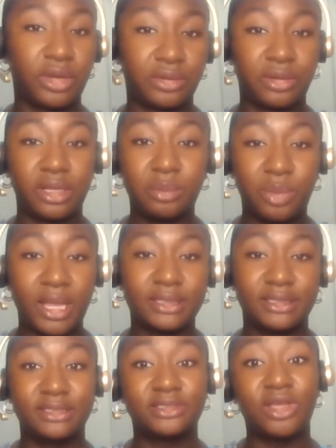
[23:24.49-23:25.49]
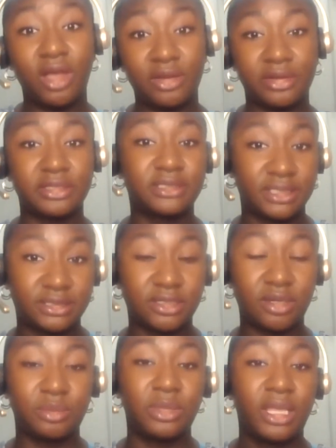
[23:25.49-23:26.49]
greater impact is on our
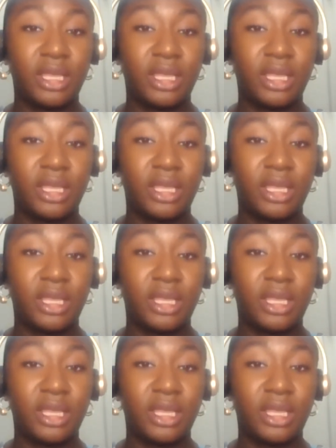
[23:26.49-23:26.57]
system